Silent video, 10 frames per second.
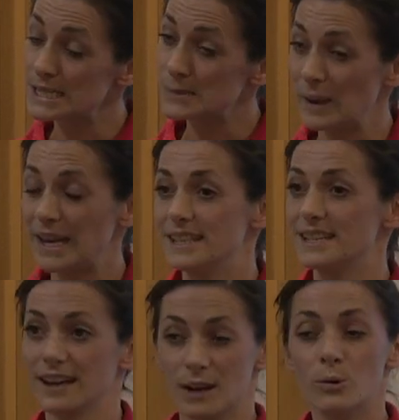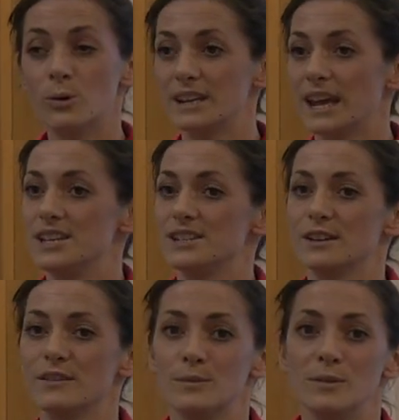speed and
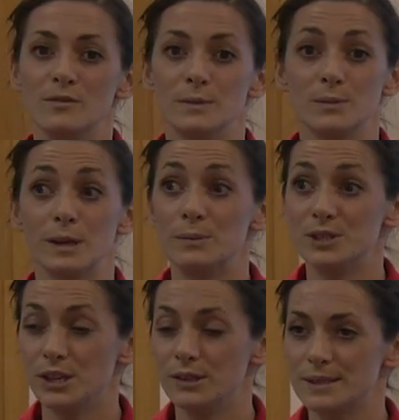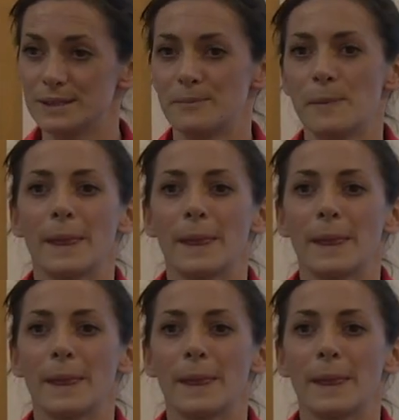coordination of the movements we produce,